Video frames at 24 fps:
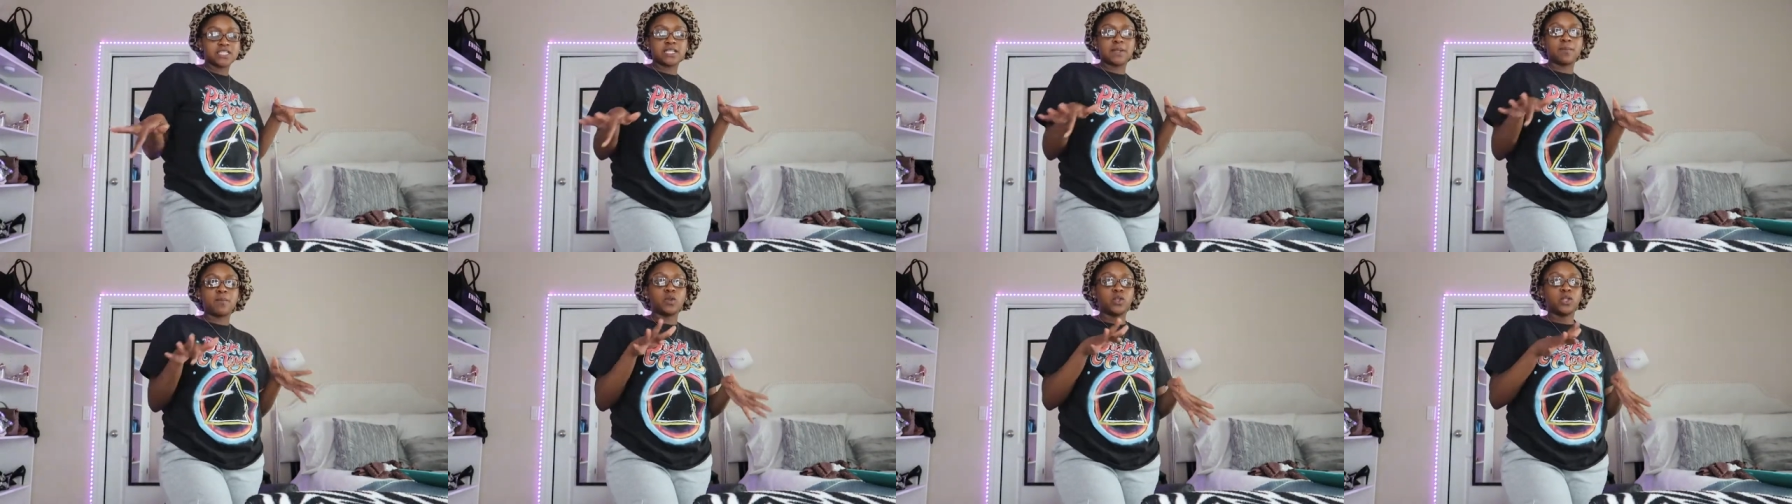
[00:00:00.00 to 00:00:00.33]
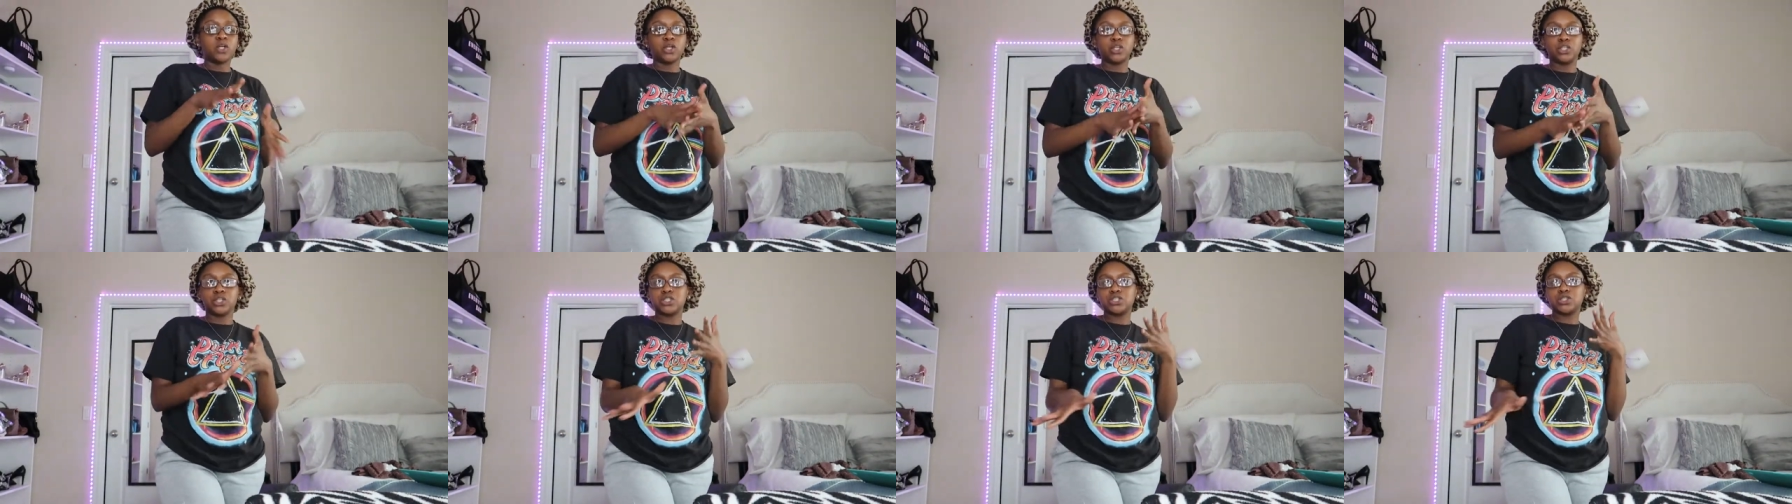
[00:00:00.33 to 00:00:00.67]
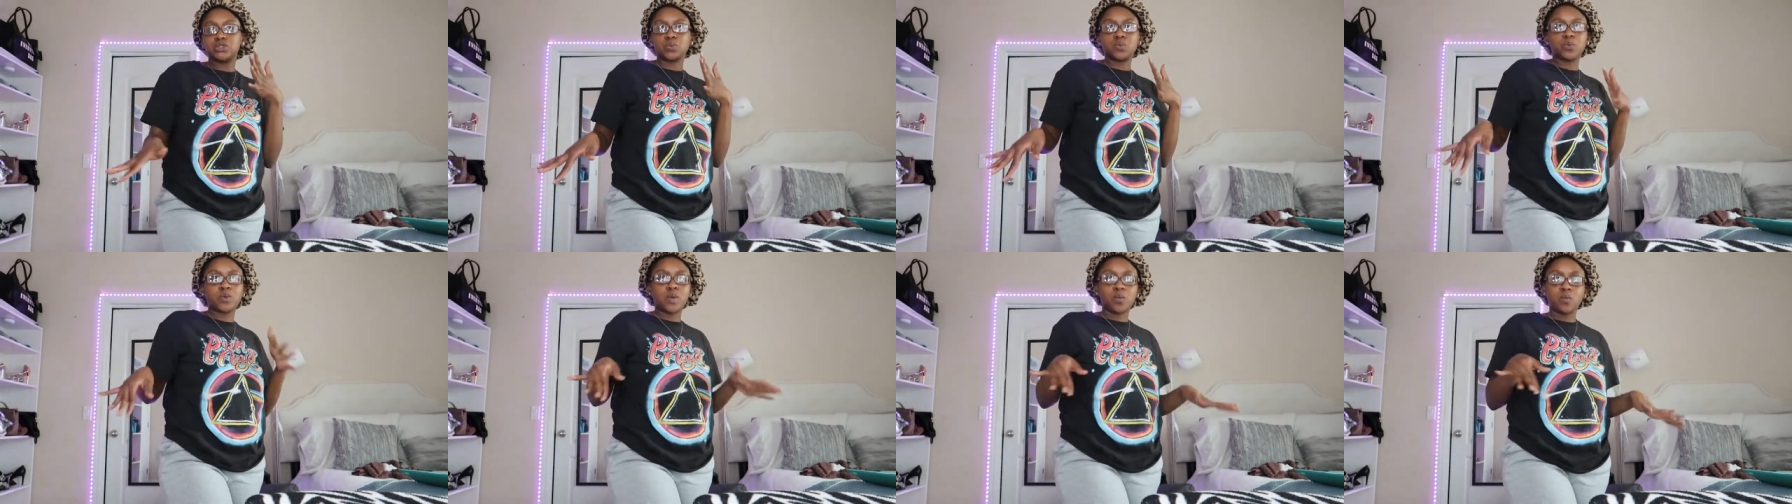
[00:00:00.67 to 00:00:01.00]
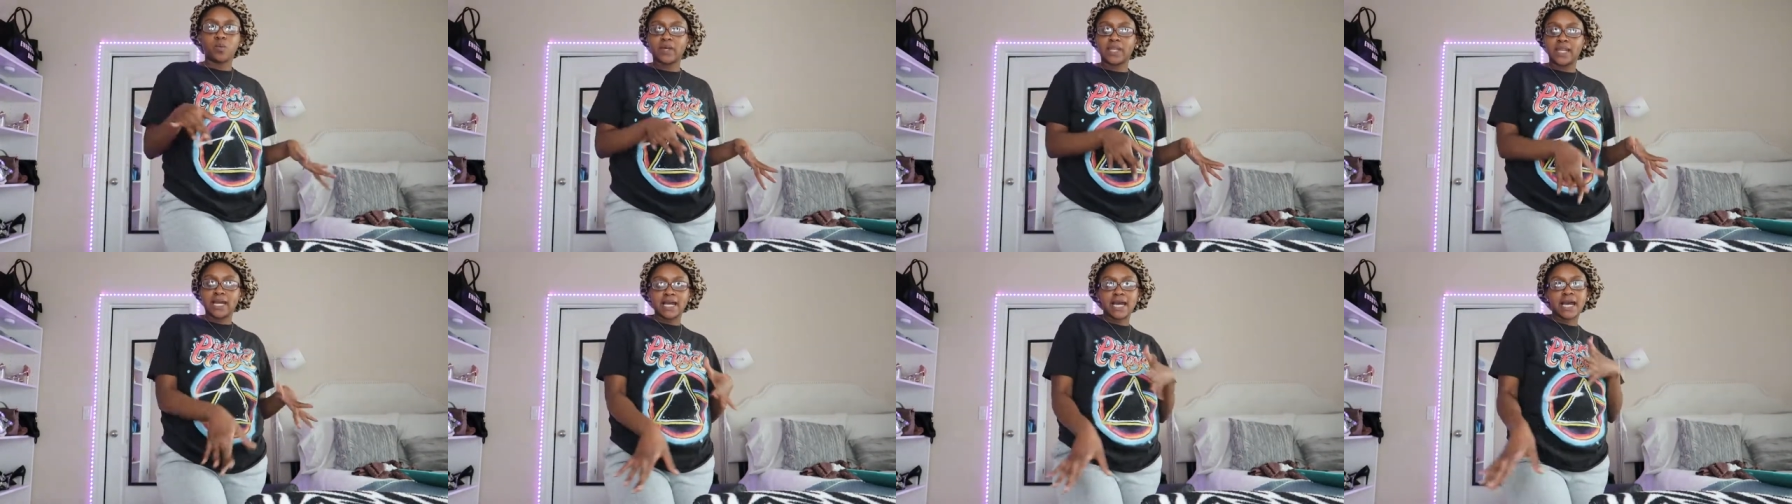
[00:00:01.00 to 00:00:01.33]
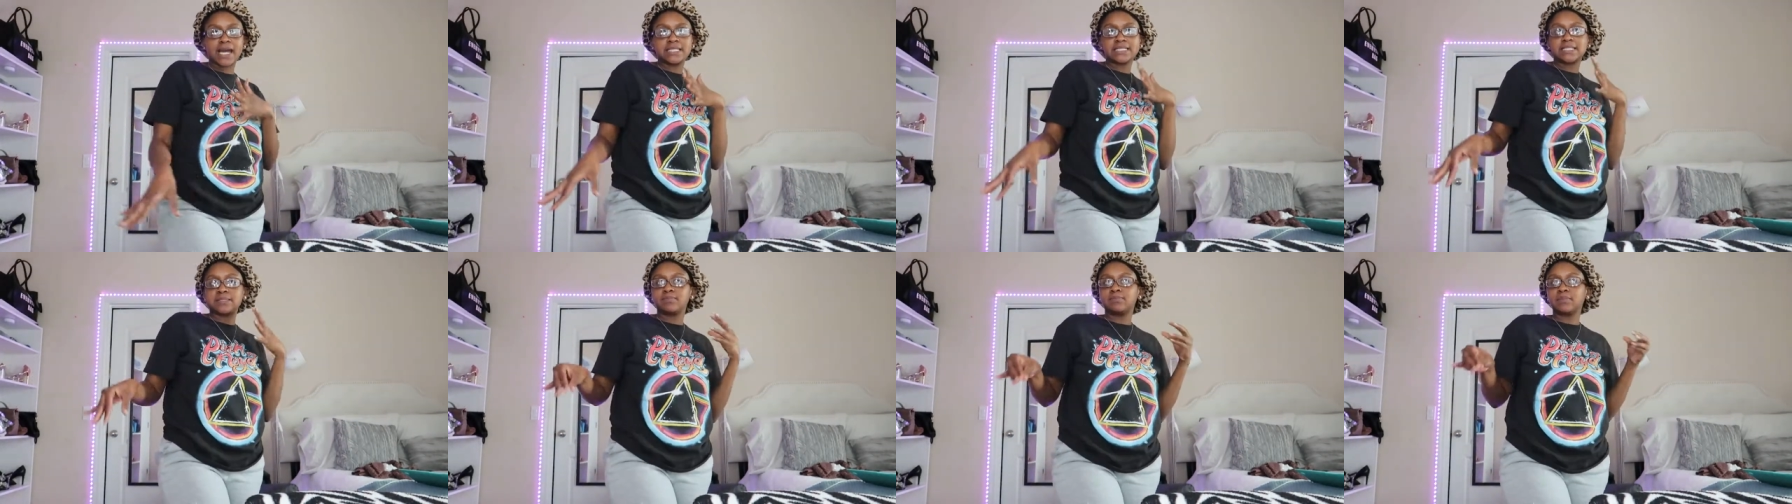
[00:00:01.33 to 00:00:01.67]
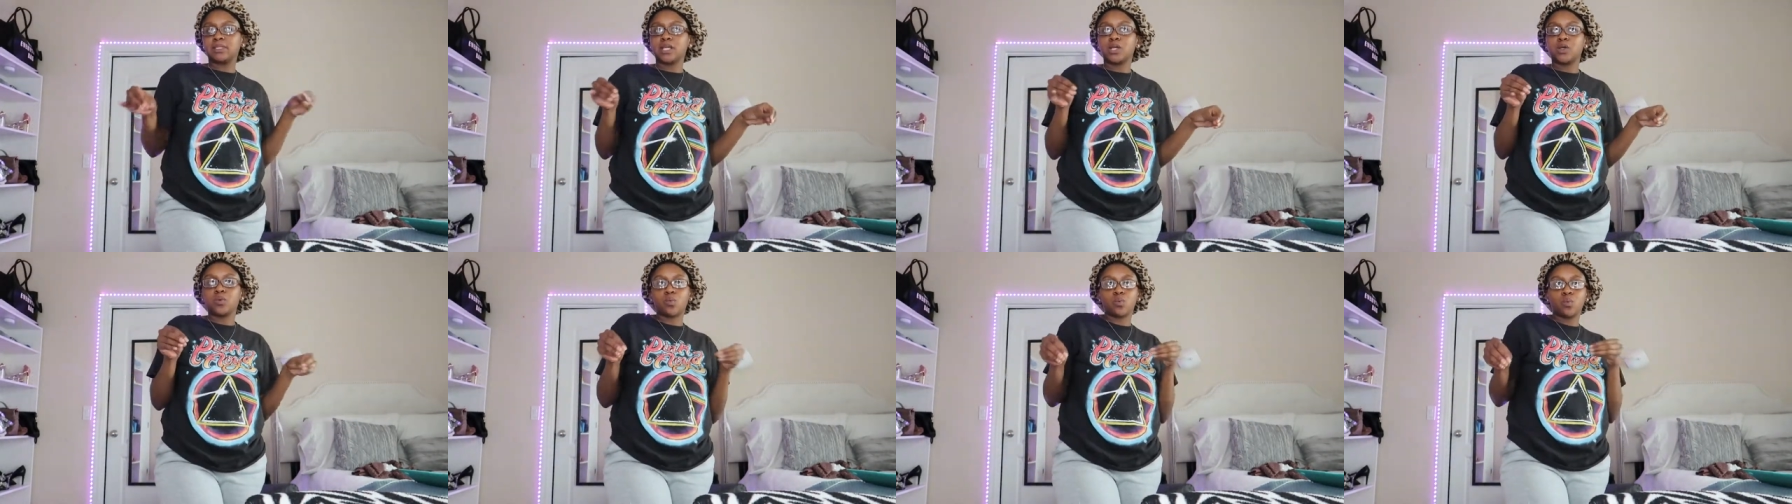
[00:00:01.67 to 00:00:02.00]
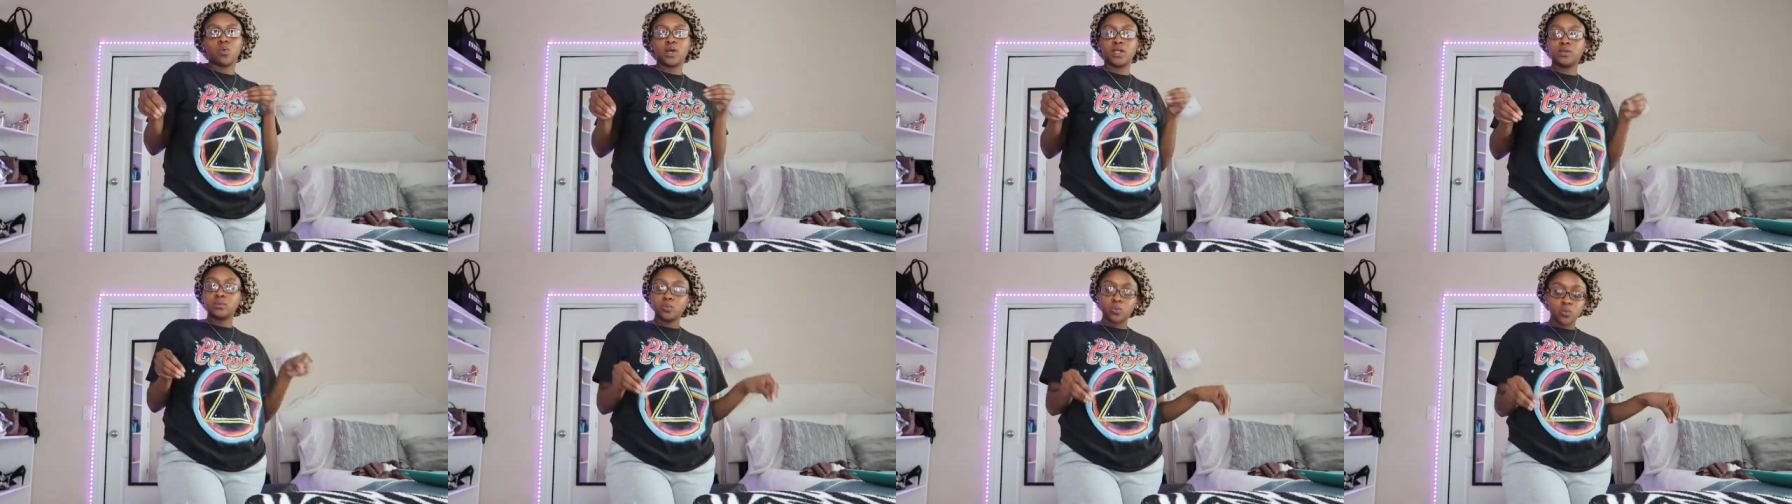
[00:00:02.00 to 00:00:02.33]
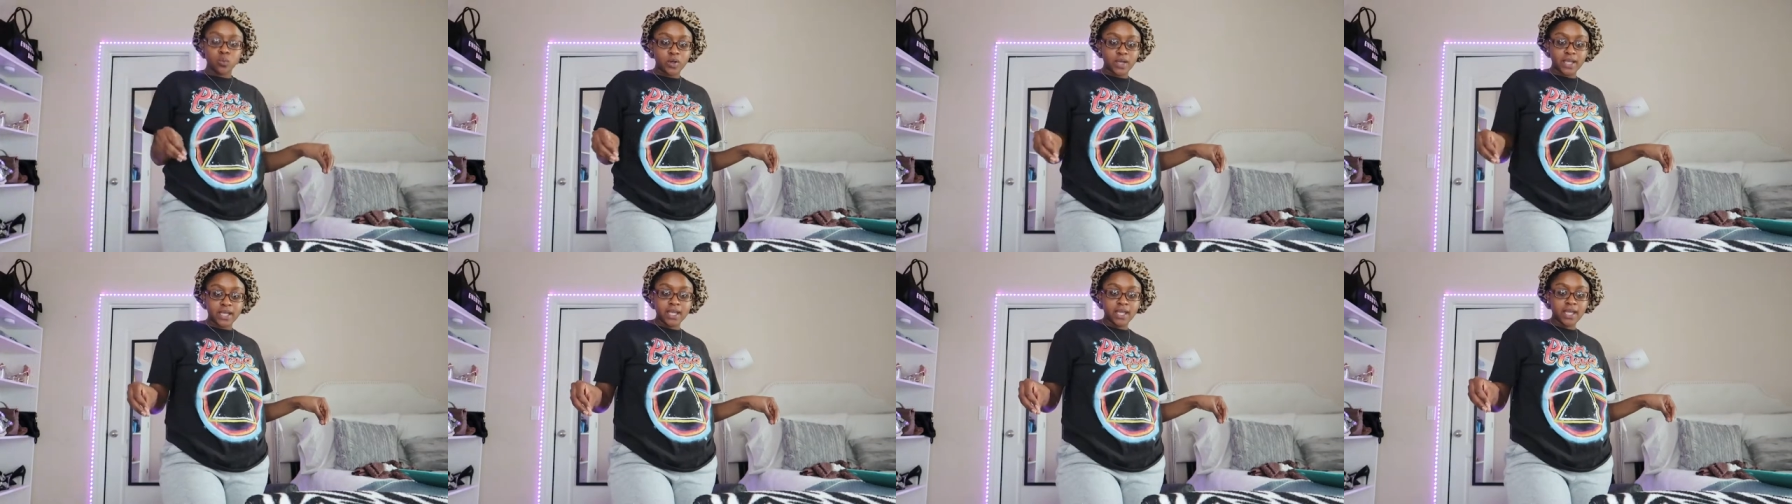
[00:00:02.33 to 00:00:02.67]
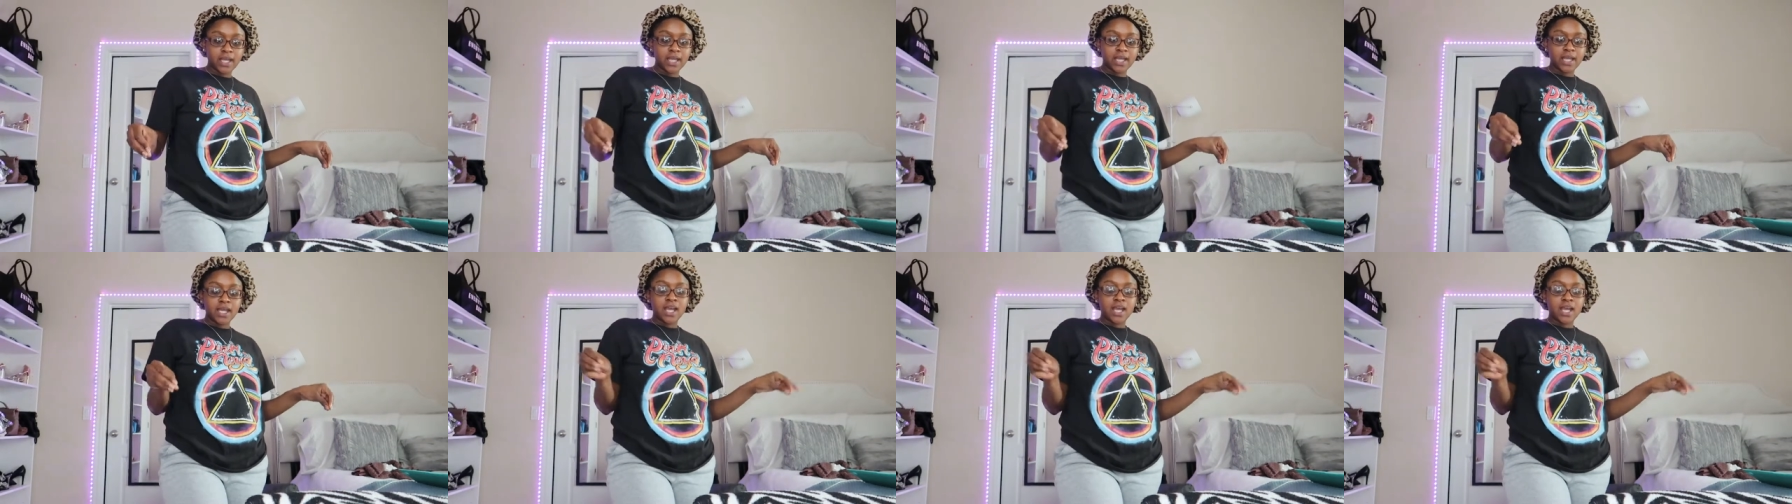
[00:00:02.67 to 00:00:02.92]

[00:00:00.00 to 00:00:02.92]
and I'm only gonna do it when I got something going on.